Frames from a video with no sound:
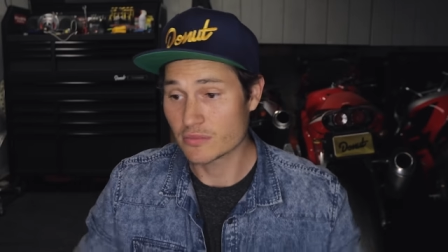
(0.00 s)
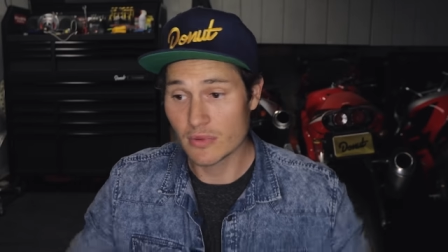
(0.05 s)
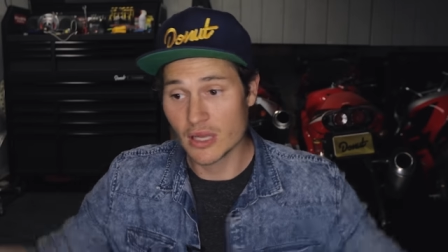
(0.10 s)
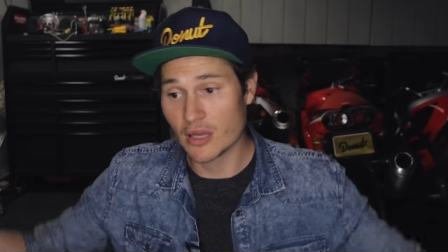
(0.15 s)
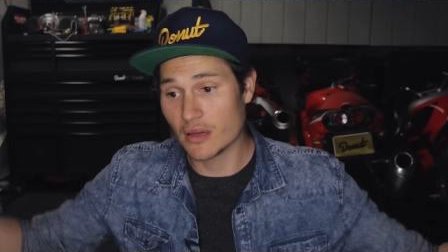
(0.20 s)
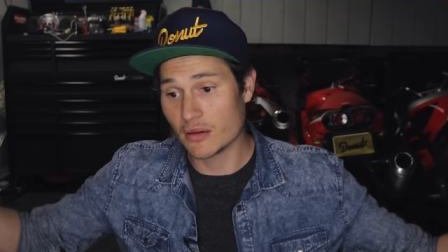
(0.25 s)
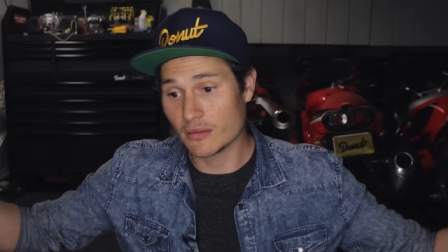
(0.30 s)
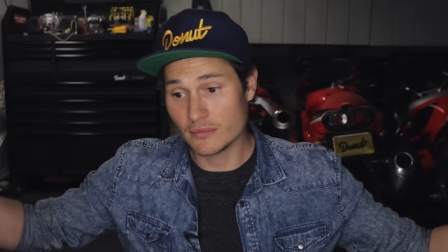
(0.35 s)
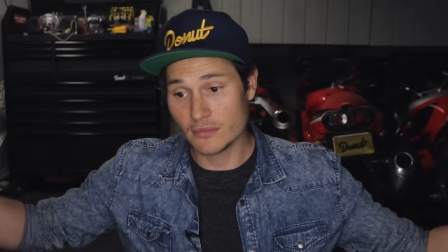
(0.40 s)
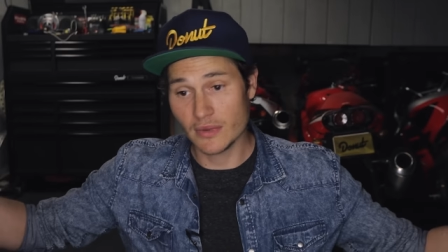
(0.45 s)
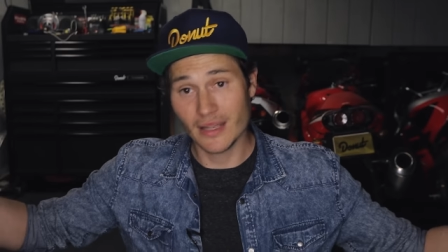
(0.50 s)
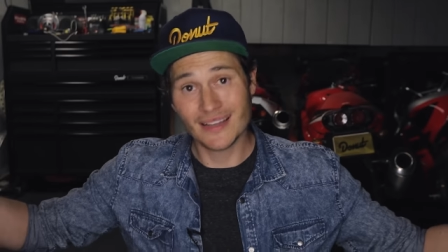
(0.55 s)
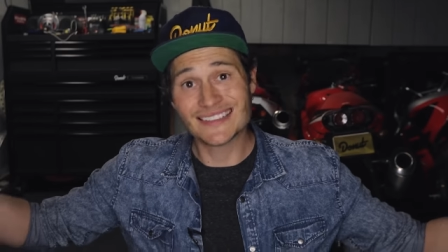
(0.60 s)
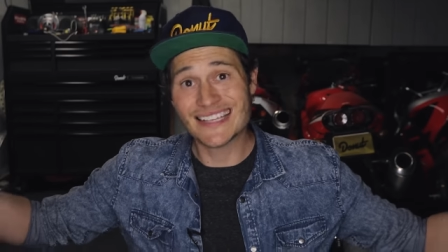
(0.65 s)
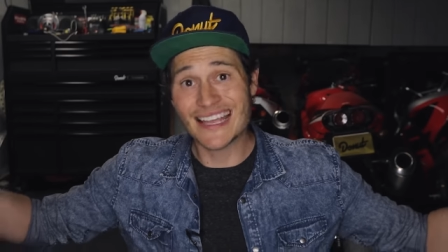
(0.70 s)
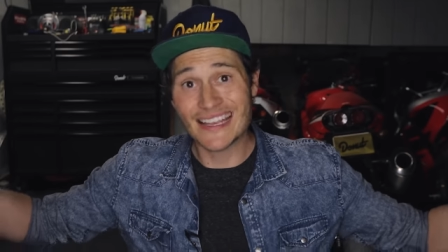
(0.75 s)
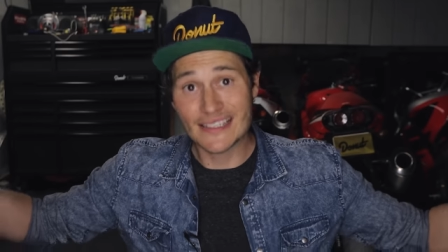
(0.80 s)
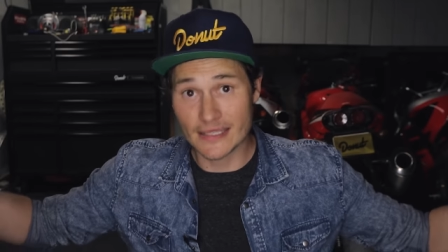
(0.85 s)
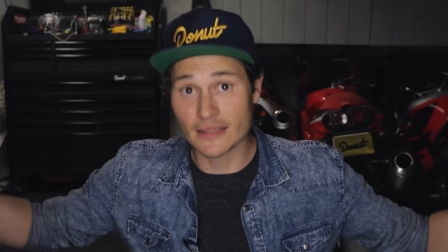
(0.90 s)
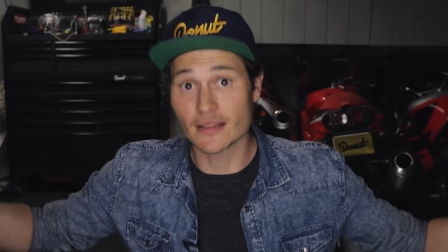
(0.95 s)
Well, it
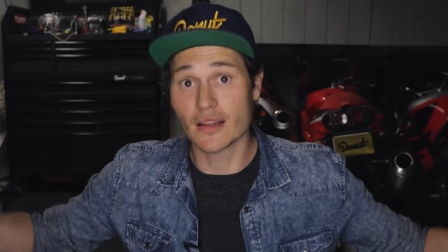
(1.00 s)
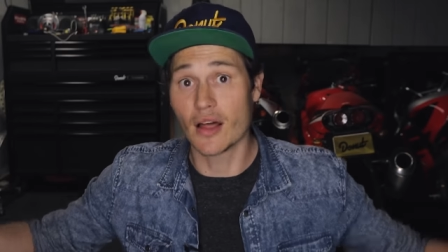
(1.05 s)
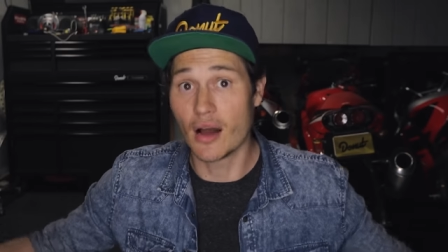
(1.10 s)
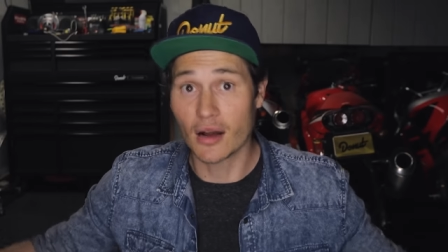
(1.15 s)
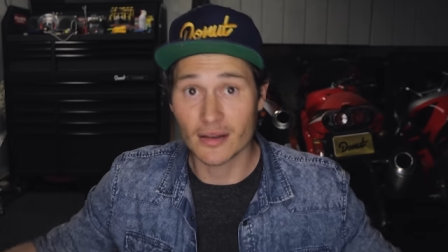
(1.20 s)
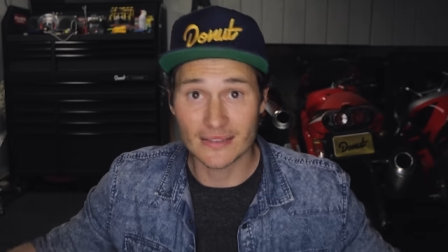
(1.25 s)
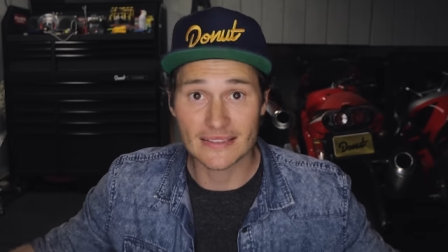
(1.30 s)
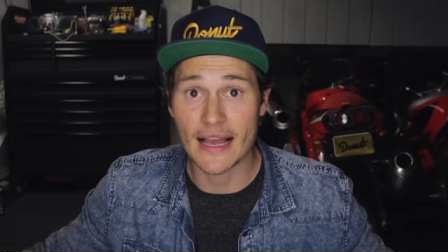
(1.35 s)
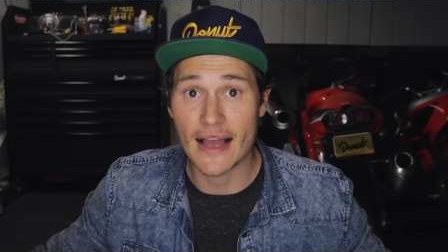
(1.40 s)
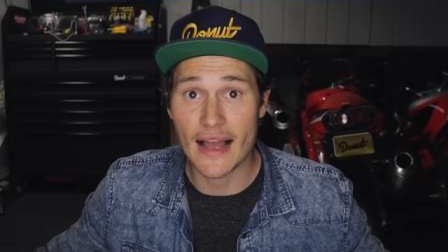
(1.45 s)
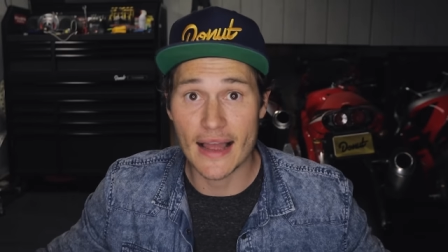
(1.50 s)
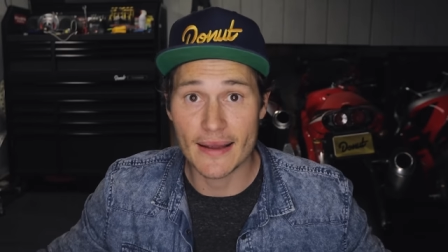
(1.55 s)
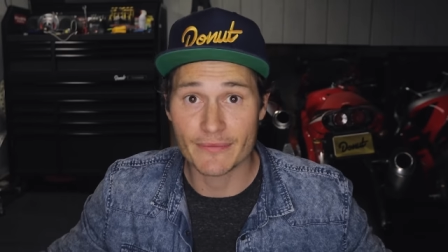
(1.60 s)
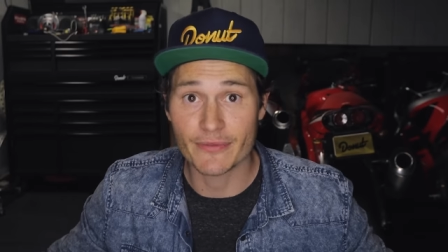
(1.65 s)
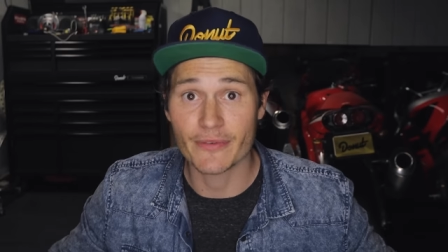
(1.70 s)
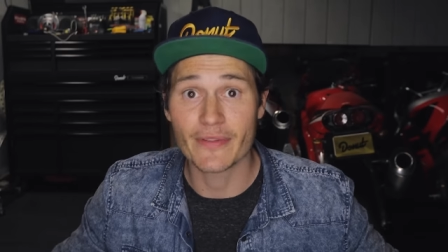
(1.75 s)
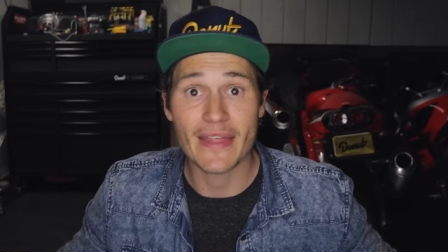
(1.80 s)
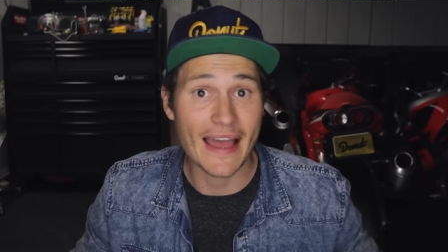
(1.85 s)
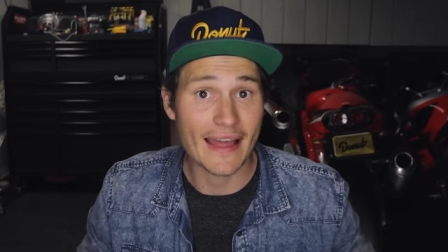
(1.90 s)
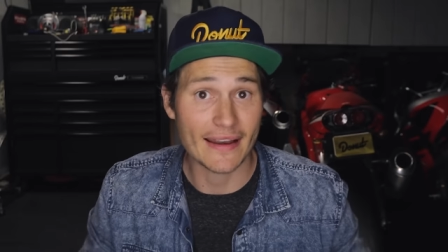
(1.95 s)
takes a long time
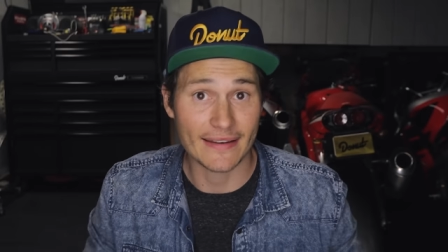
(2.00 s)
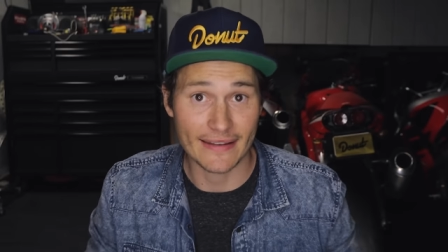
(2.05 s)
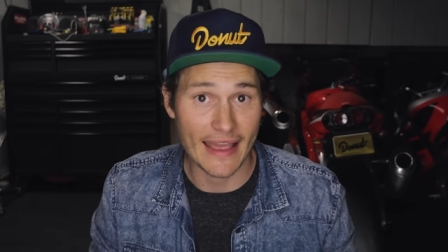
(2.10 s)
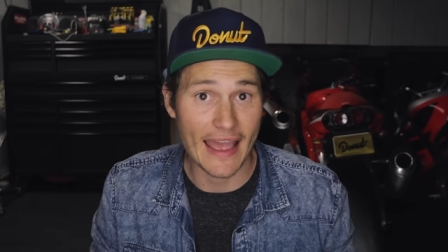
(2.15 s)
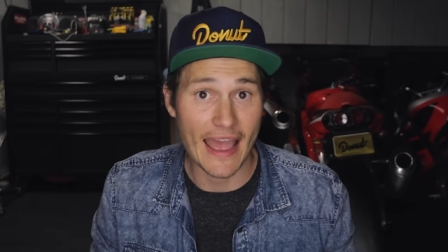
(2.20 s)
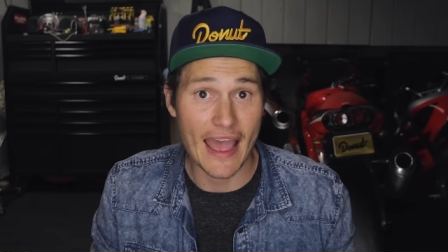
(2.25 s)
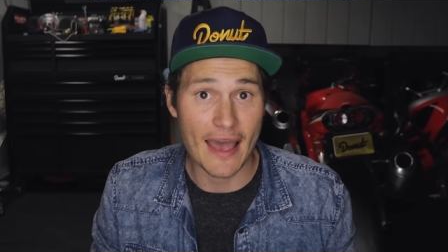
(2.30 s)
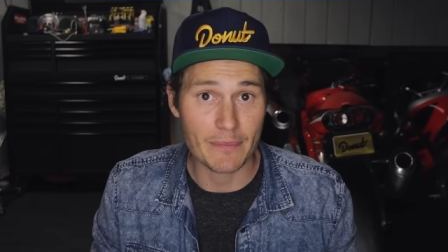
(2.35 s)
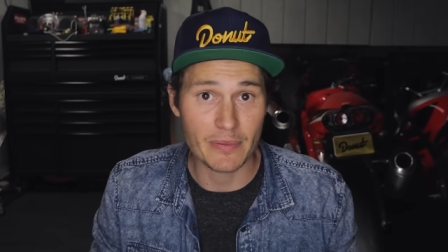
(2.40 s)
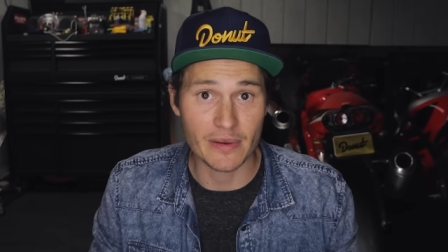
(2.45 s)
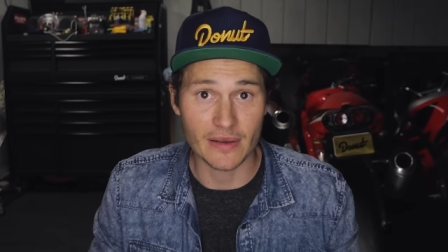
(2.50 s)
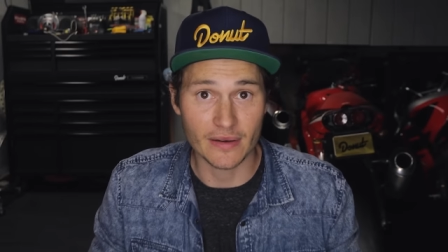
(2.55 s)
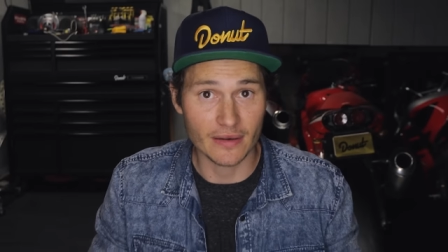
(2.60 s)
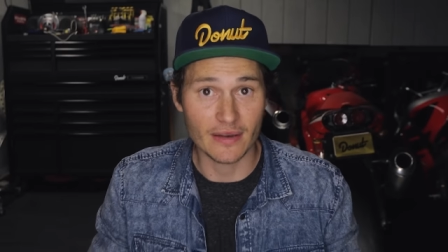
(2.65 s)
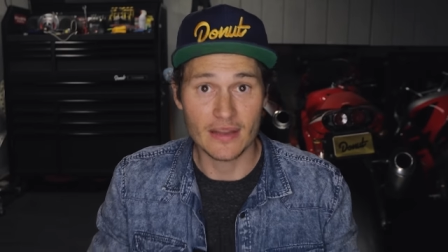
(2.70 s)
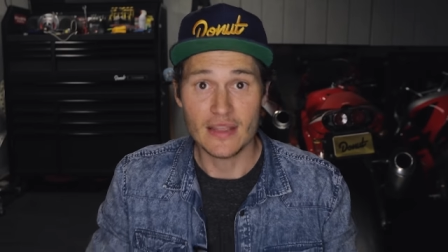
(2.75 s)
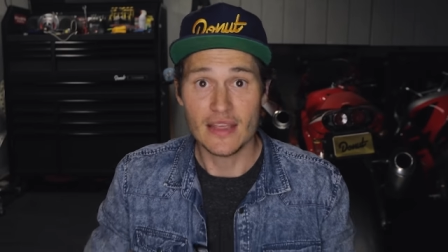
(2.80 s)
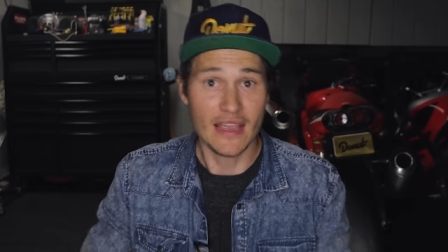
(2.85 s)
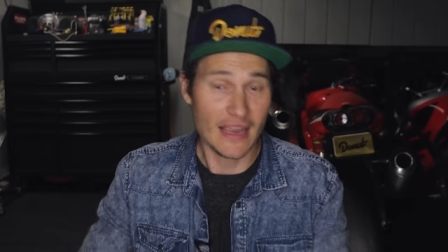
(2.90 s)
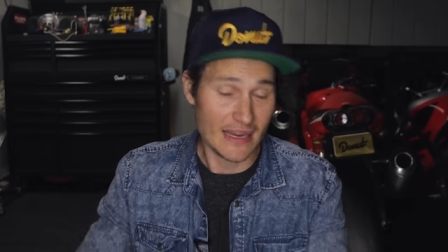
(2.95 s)
for that to happen